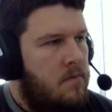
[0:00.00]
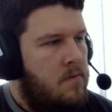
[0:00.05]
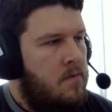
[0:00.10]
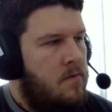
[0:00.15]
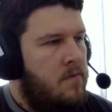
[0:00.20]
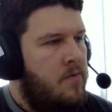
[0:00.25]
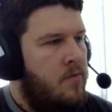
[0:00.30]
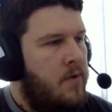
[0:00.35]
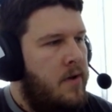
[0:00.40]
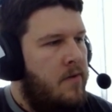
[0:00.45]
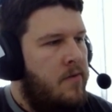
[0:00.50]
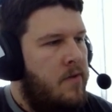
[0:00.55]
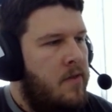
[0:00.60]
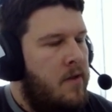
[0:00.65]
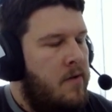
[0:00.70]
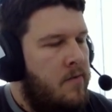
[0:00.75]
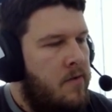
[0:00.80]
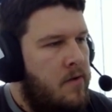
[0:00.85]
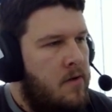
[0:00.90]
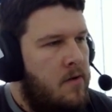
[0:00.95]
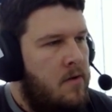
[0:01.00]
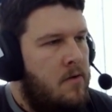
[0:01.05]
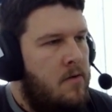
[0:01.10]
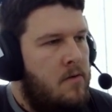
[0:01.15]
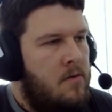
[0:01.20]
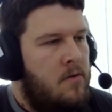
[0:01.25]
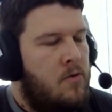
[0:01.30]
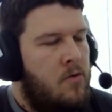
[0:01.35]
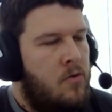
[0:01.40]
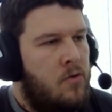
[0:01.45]
If we have another
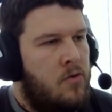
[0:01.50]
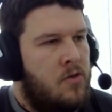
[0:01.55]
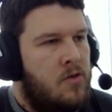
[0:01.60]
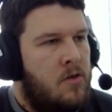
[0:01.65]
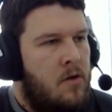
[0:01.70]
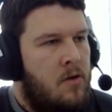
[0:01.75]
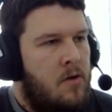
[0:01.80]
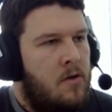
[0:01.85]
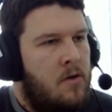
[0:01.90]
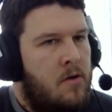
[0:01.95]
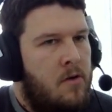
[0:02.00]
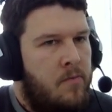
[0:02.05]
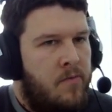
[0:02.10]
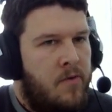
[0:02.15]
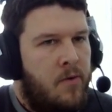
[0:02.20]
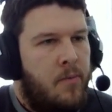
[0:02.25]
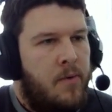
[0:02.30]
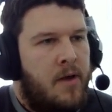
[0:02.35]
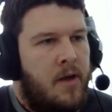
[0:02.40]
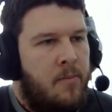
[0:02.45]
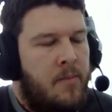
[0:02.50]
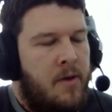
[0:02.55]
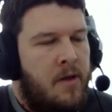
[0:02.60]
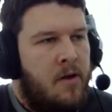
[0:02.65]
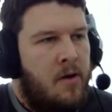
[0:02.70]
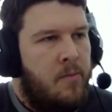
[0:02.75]
good start, hopefully we can make